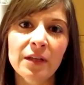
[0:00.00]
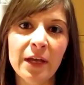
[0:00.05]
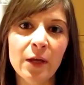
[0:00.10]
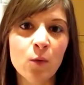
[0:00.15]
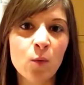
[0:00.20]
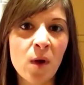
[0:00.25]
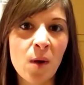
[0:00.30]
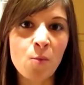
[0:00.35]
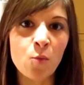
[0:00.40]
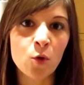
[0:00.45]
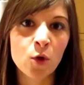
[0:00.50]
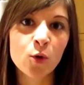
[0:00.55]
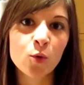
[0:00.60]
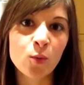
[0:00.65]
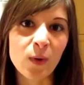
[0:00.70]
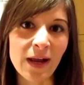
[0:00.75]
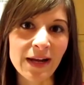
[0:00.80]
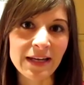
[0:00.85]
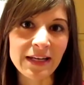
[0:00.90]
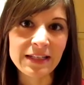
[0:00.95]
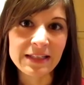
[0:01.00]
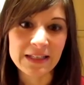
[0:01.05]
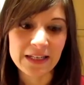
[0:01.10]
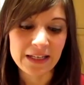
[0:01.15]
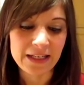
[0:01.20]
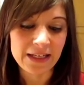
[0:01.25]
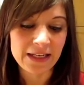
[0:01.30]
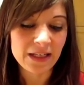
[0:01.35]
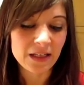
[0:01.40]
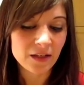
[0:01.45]
like when we're ready to
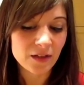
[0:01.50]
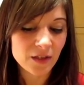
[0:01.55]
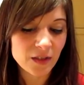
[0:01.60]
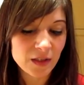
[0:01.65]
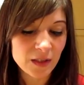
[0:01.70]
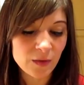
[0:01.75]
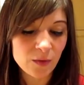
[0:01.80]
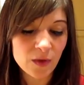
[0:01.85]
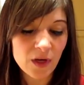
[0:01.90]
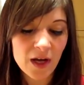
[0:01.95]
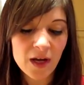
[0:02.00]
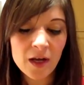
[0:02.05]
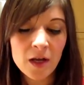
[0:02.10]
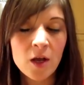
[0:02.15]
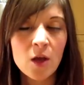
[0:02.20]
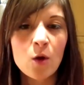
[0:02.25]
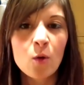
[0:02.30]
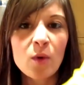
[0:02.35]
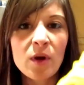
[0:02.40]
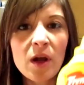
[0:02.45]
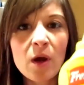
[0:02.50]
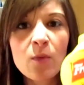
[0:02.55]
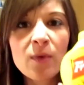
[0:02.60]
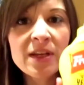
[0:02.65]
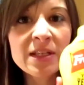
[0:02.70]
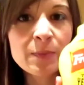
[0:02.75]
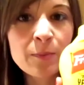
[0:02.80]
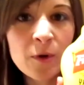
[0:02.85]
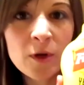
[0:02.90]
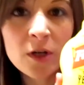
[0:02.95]
eat the tuna, we
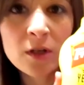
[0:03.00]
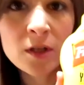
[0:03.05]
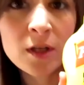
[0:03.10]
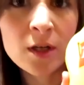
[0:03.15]
always put a